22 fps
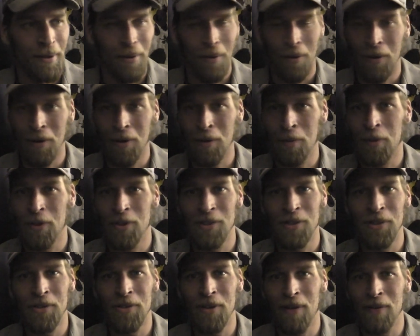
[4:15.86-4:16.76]
Or the
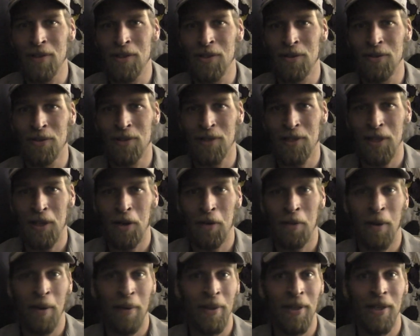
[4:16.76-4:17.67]
person who's driving too slow,
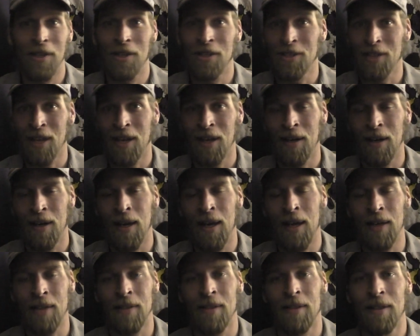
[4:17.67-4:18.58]
maybe they just got in an
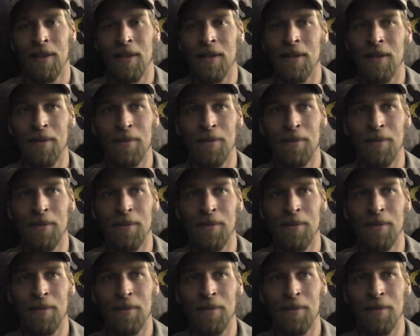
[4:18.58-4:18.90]
accident.